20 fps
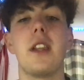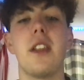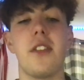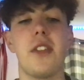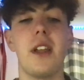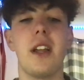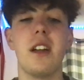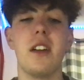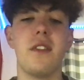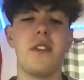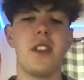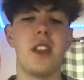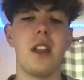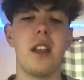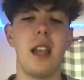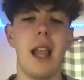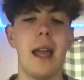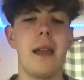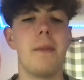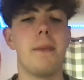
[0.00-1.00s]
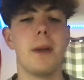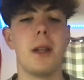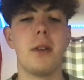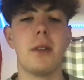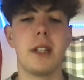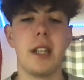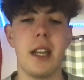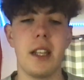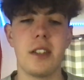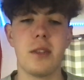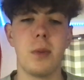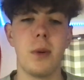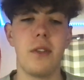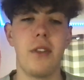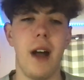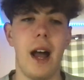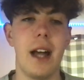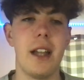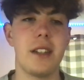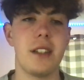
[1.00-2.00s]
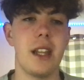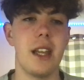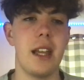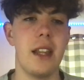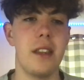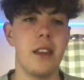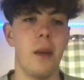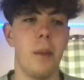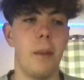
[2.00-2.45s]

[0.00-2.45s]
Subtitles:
you think of the light blue kits we've had in the